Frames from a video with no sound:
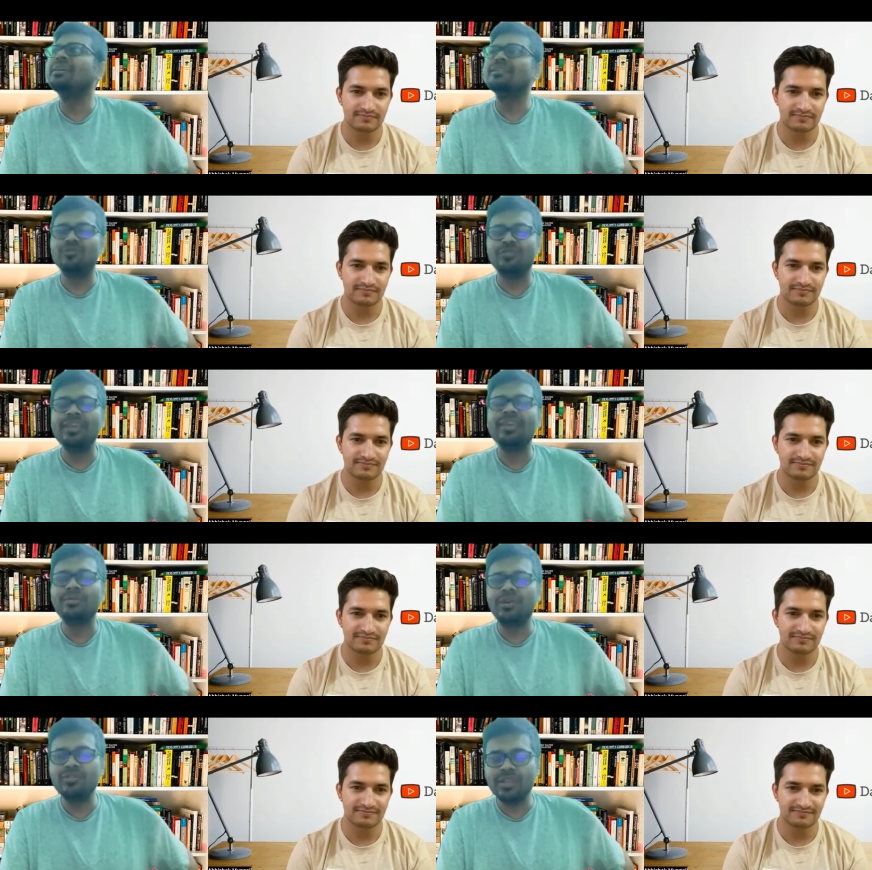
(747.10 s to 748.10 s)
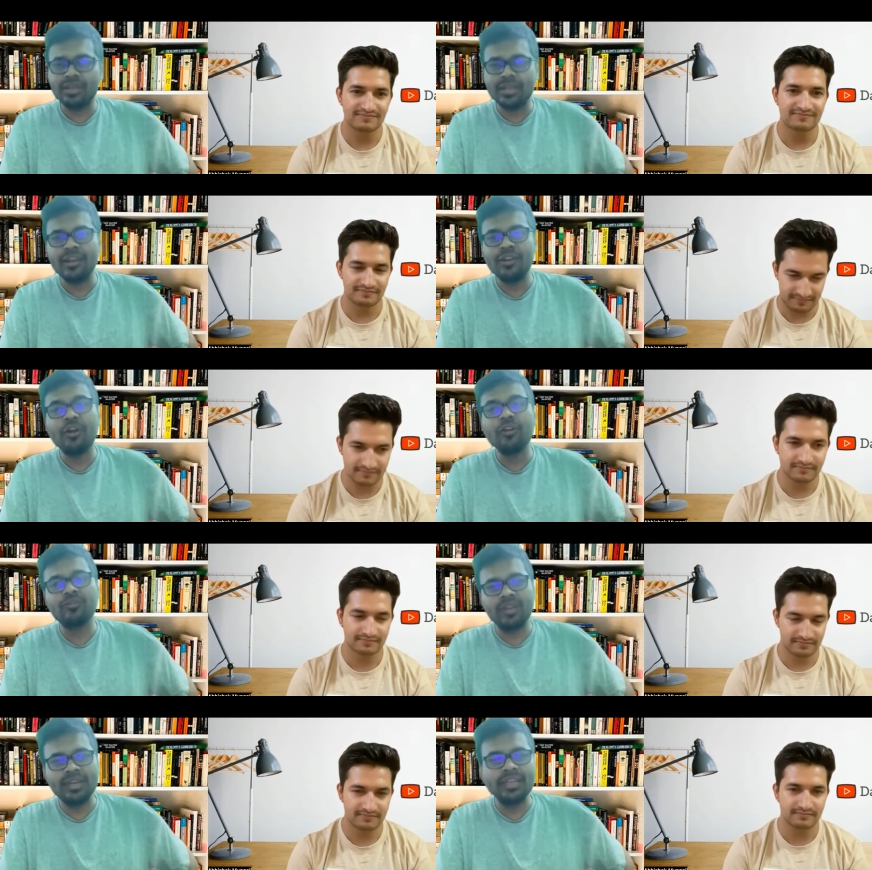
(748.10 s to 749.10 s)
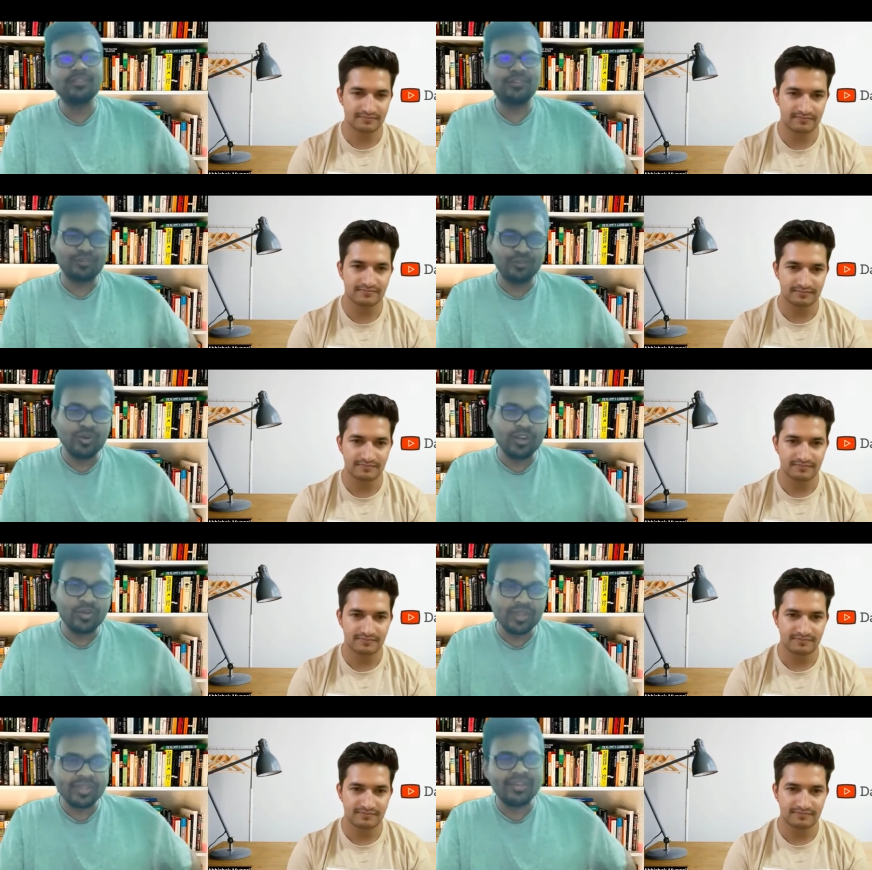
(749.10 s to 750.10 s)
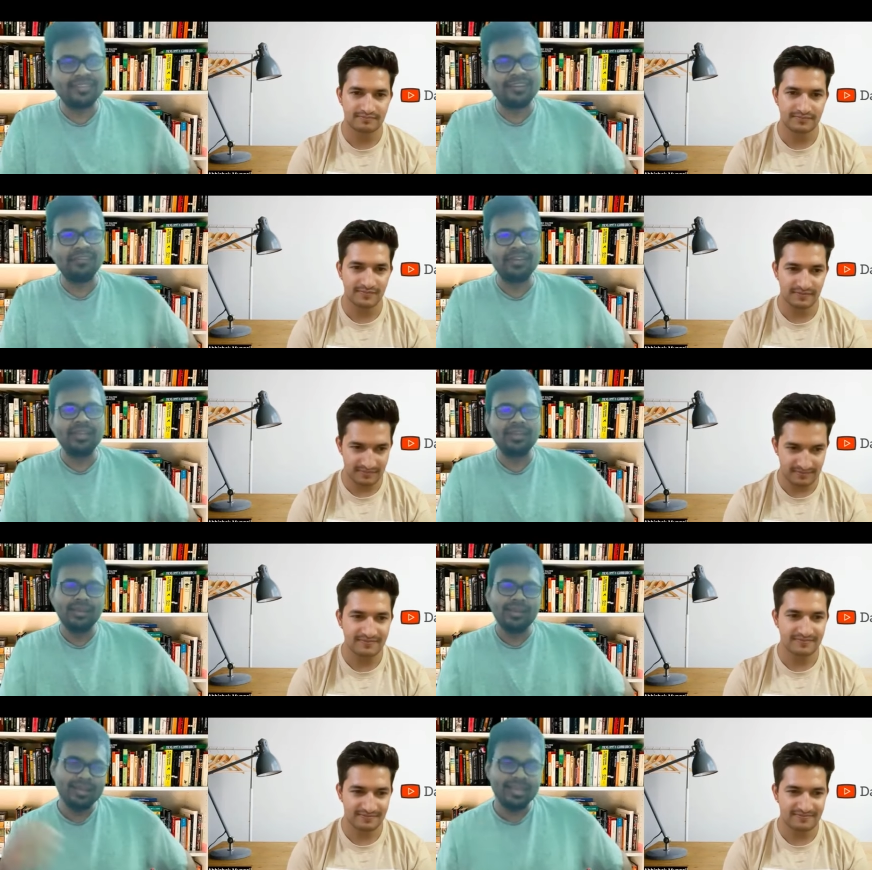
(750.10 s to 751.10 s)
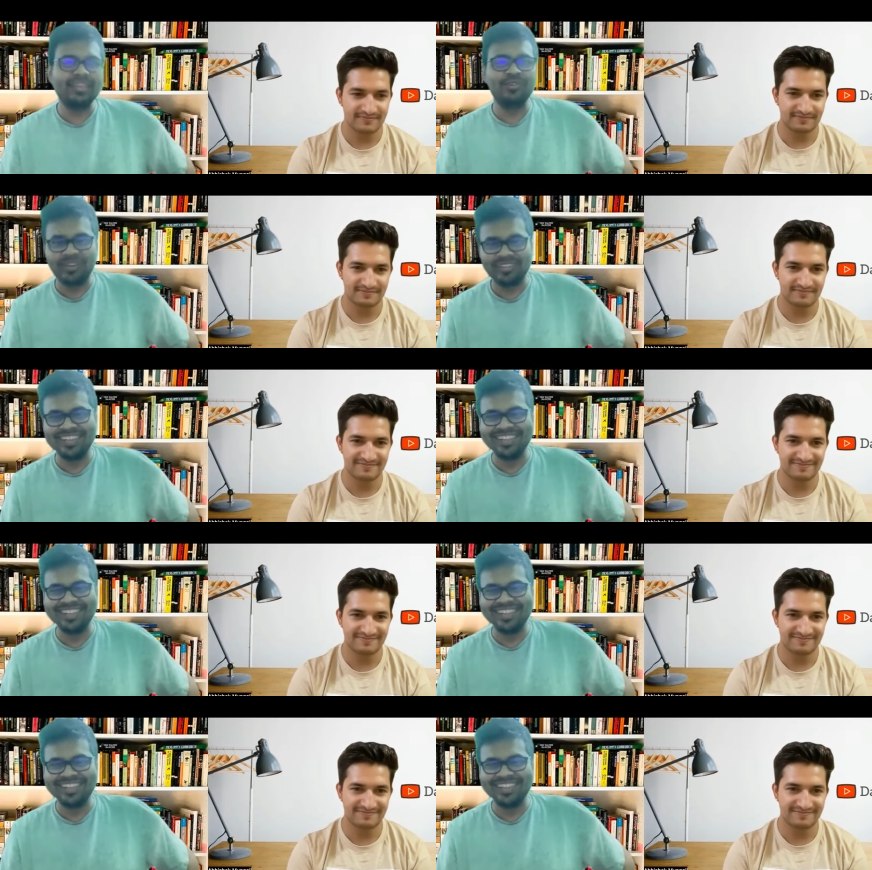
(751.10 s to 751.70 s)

Speaker 1: things to think about that there are a lot of Indians also who are doing the discovery in US.